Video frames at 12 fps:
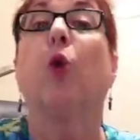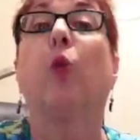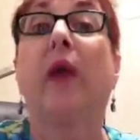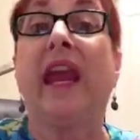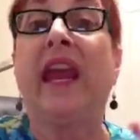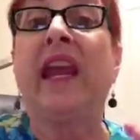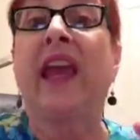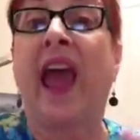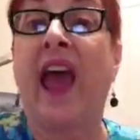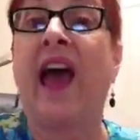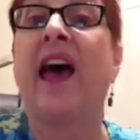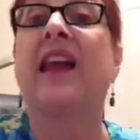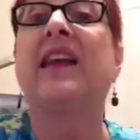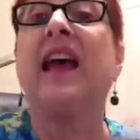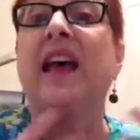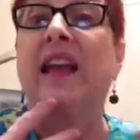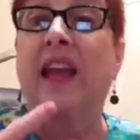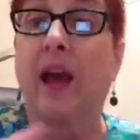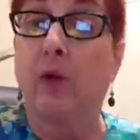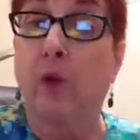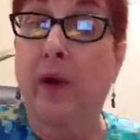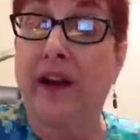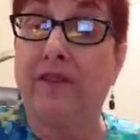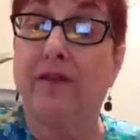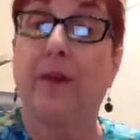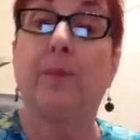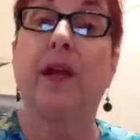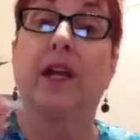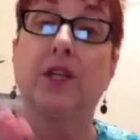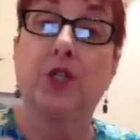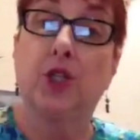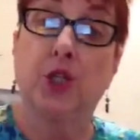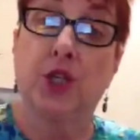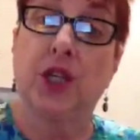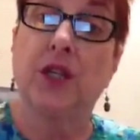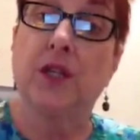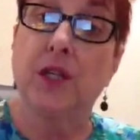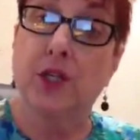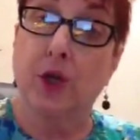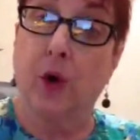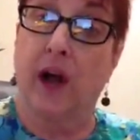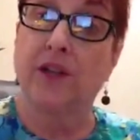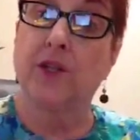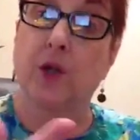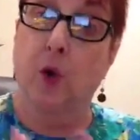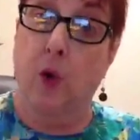we can get rid of it because Jesus Christ,